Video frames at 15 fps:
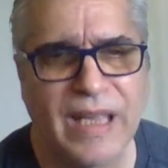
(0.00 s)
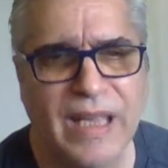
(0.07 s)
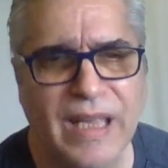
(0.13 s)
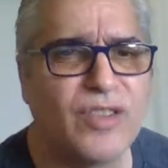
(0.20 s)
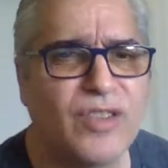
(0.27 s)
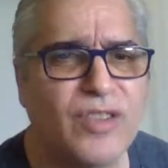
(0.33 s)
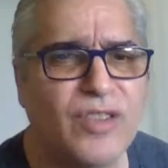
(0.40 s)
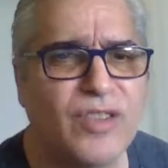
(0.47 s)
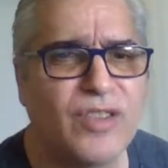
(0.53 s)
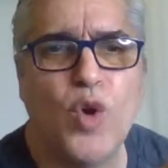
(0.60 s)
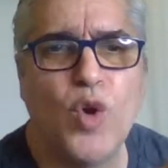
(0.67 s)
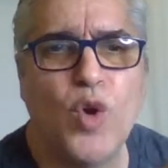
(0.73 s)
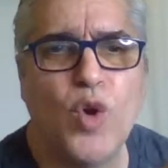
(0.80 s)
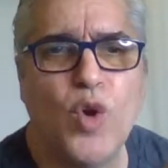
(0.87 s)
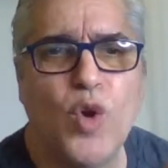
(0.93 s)
It's just a
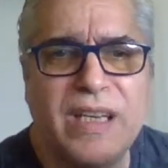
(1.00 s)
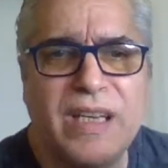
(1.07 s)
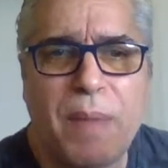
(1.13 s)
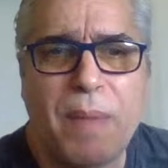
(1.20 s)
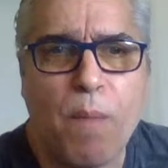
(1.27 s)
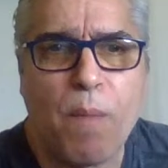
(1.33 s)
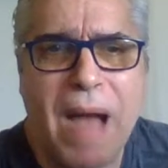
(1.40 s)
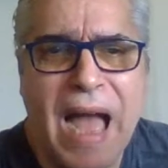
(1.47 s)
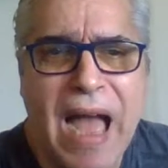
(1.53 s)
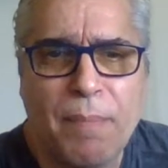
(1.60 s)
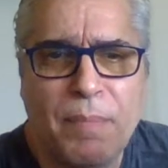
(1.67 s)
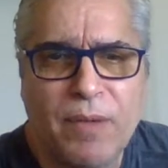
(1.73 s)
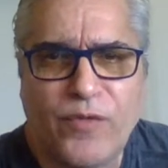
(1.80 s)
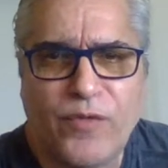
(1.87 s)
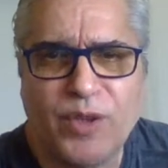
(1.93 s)
human. Forget about
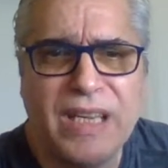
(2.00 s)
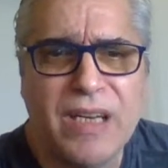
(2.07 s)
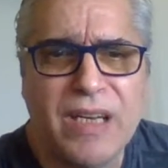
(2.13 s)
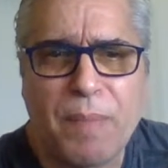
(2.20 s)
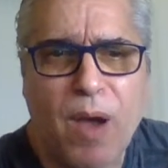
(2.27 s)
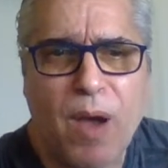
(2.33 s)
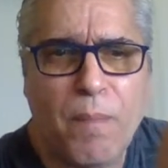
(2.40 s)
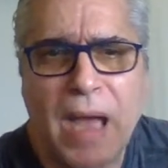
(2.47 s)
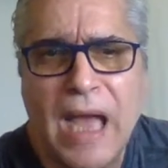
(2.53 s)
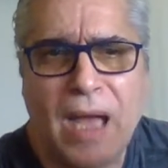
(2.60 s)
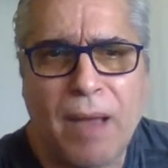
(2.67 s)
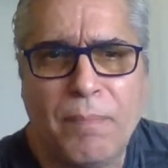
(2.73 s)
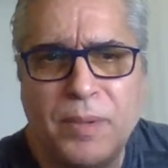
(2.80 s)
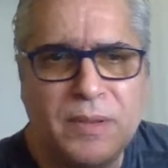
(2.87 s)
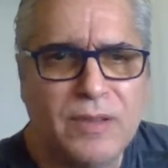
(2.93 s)
mob. Forget about
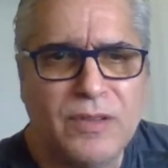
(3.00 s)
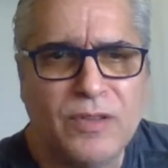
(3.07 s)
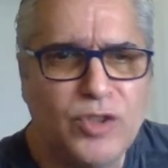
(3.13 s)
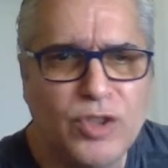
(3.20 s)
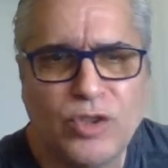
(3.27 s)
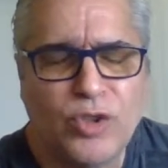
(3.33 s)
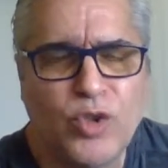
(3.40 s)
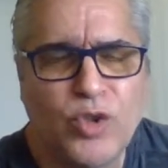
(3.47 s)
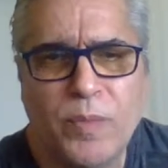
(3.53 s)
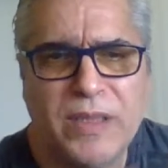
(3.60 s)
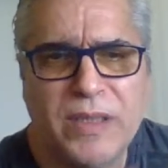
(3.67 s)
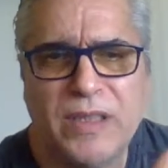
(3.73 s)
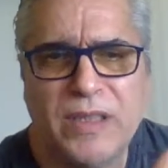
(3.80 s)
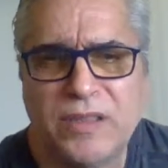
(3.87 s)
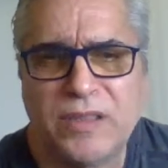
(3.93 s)
mob. Just
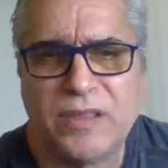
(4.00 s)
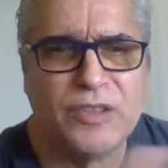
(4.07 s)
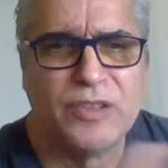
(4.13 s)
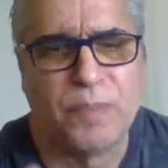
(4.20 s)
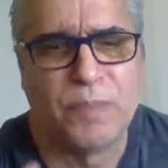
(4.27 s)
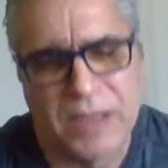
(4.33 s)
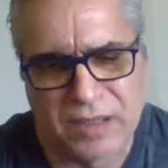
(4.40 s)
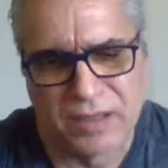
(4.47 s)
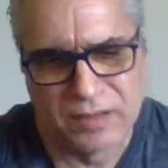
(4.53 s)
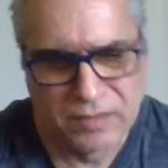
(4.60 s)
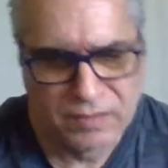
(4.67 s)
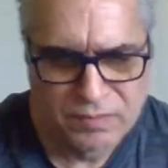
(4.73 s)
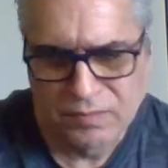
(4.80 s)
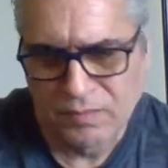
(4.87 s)
humanistically speaking.